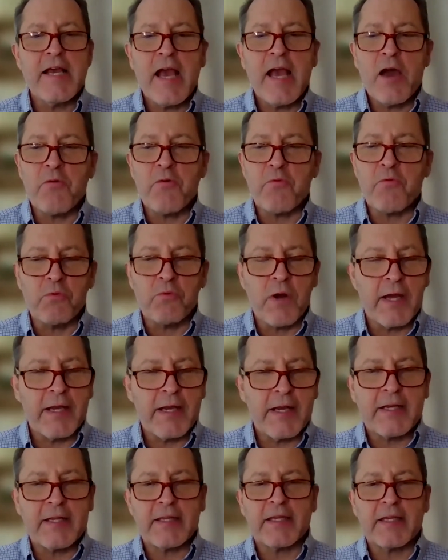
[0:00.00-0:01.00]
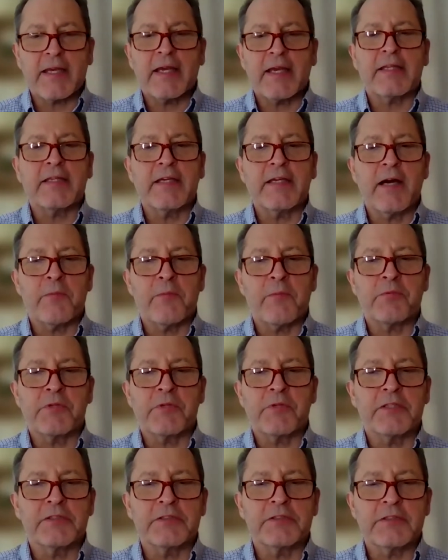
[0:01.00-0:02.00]
Right out of the gate, the
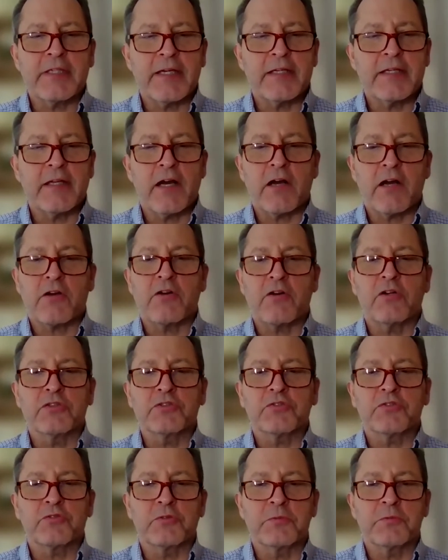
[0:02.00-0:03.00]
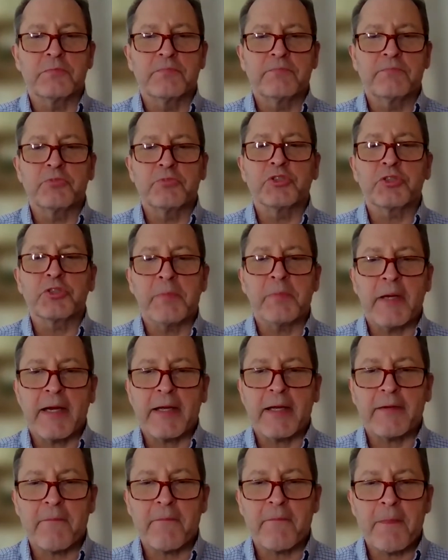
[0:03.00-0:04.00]
operators had a cultural pushback.
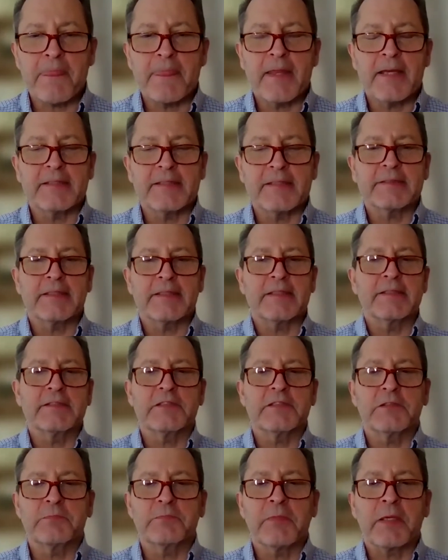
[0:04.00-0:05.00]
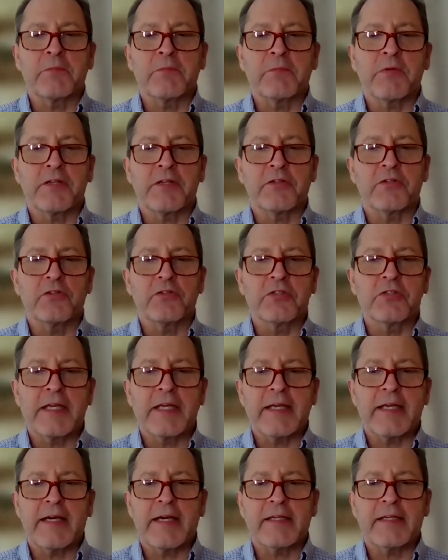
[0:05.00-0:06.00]
They said, this is Big Brother
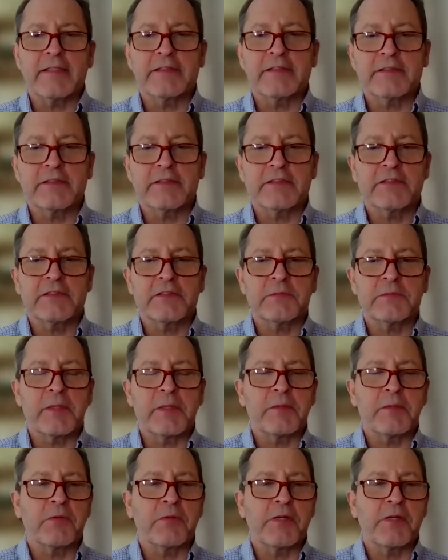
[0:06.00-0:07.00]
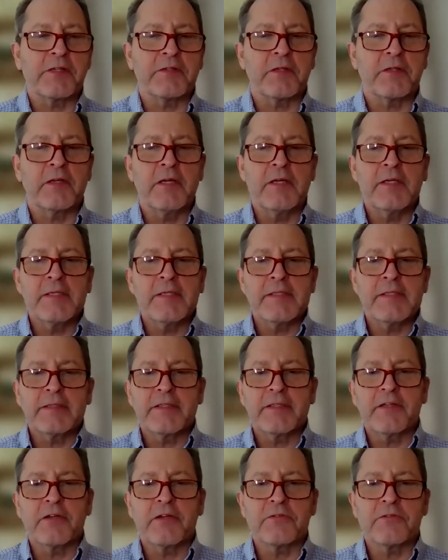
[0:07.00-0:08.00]
looking at us. This is Big Brother,
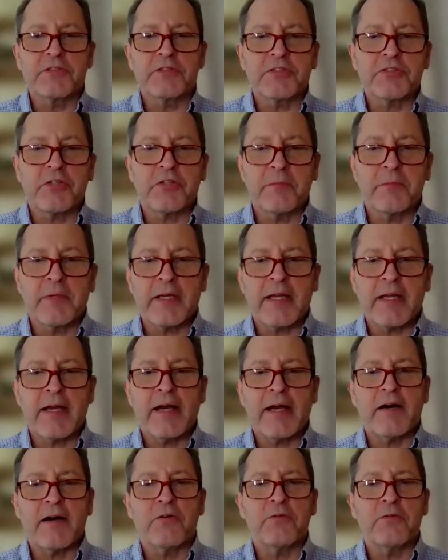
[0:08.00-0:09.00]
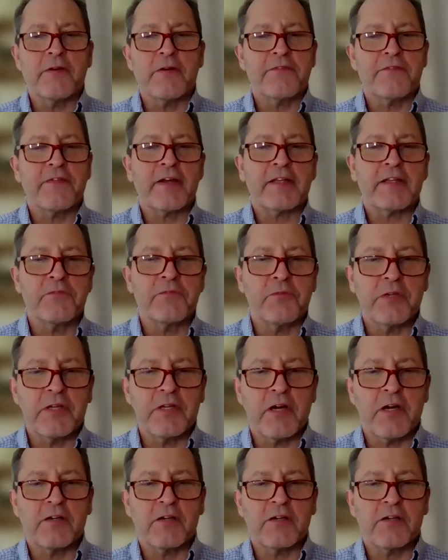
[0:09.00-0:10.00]
determining how effective we
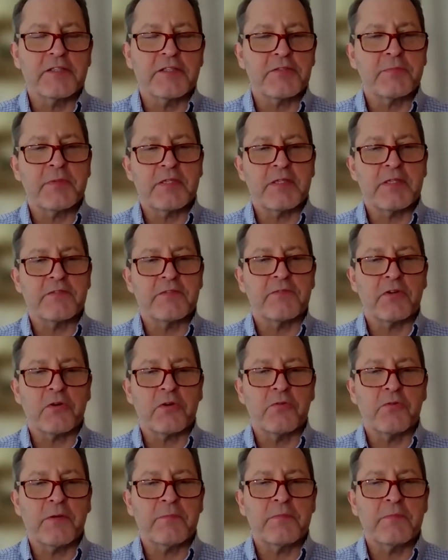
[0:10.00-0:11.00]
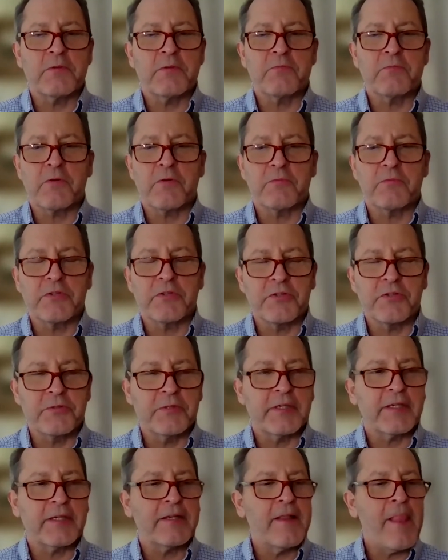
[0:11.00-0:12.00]
are on this piece of equipment, what we're
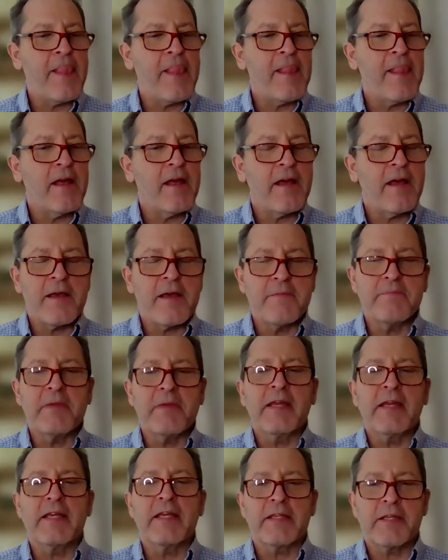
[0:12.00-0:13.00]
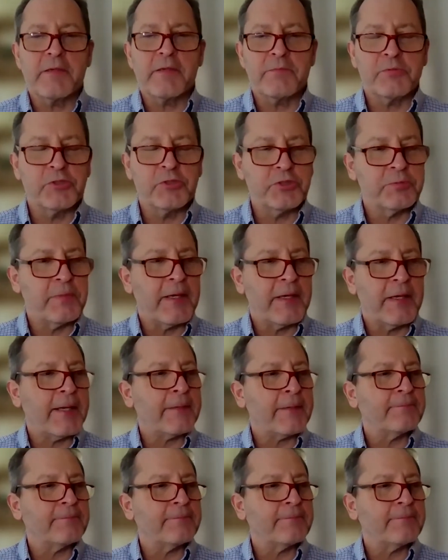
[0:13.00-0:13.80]
doing. Immediately a pushback,